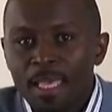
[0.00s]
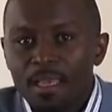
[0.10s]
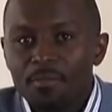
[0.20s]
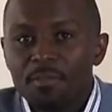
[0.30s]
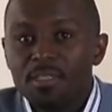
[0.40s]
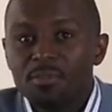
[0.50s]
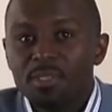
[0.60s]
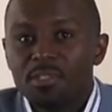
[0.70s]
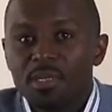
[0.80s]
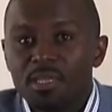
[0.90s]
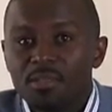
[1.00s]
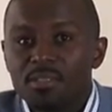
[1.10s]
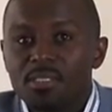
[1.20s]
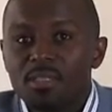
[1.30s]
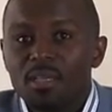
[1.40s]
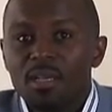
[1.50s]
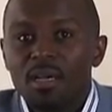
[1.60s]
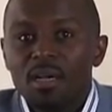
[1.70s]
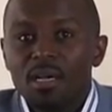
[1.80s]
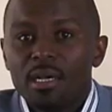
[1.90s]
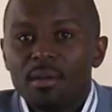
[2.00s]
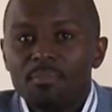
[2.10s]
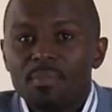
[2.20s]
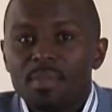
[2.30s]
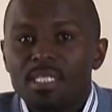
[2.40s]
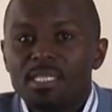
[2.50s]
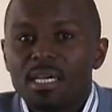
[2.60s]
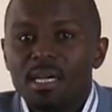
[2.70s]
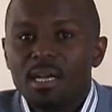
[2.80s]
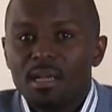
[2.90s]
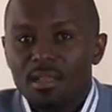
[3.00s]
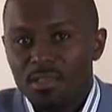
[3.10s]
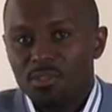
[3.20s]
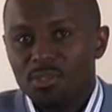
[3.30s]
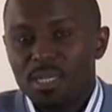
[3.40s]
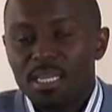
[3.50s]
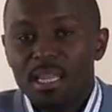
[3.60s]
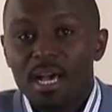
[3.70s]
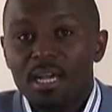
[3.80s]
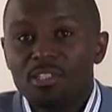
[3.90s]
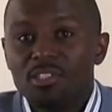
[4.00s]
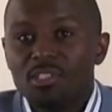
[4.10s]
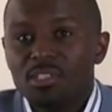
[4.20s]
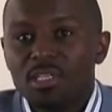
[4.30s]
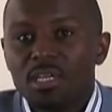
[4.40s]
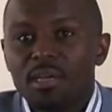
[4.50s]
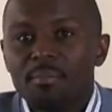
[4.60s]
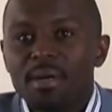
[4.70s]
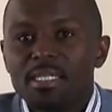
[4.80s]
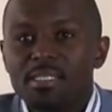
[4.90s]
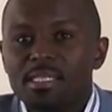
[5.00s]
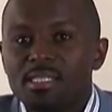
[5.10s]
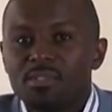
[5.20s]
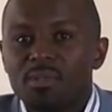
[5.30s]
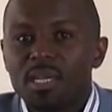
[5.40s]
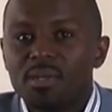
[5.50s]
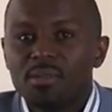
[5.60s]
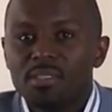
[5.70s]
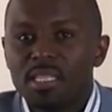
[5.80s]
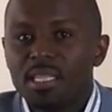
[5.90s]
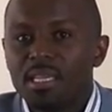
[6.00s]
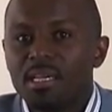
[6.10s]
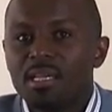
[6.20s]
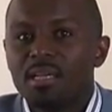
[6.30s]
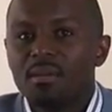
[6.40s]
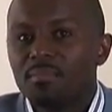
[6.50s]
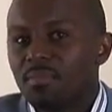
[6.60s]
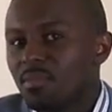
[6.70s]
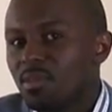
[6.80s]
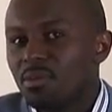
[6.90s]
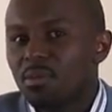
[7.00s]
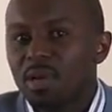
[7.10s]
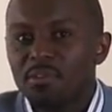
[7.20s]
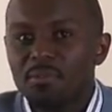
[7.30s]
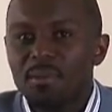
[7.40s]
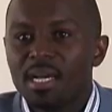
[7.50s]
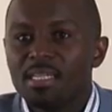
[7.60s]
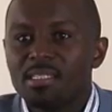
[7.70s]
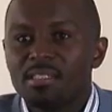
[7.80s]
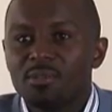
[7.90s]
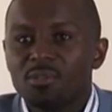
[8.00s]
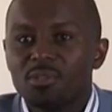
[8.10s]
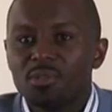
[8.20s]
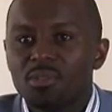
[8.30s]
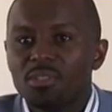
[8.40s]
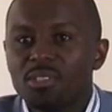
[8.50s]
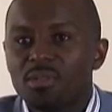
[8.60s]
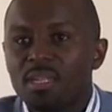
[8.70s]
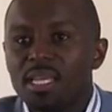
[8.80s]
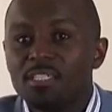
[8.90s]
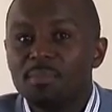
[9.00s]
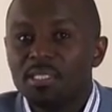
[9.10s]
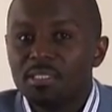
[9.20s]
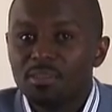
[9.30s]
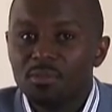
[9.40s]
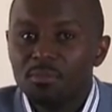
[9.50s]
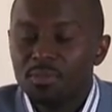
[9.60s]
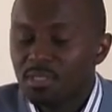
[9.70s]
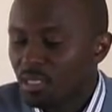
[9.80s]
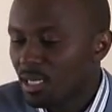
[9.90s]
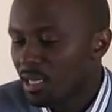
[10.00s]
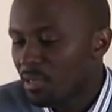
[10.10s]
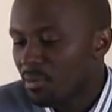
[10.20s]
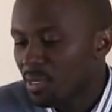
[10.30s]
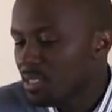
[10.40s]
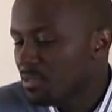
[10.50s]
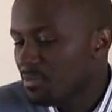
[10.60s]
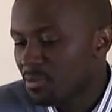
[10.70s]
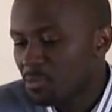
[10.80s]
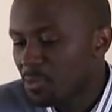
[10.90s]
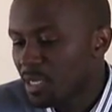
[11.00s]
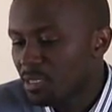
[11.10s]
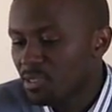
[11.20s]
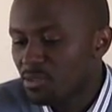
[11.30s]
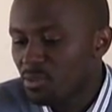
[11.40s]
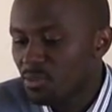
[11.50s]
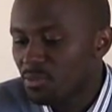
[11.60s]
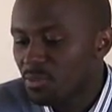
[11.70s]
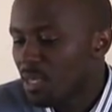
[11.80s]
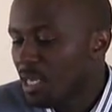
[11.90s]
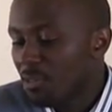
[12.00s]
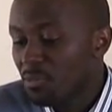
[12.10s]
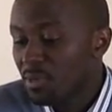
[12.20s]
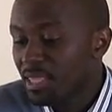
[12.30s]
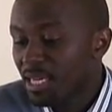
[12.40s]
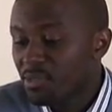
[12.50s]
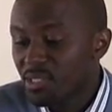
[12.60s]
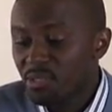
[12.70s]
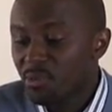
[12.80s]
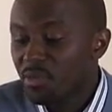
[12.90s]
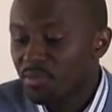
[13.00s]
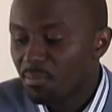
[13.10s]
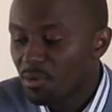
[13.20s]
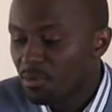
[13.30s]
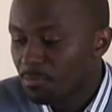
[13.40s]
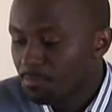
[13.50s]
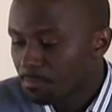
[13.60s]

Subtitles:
In phase 3 trials, these are usually large multi-center trials, and they are randomized and controlled on large patient groups ranging from 300 to 3,000 or even more.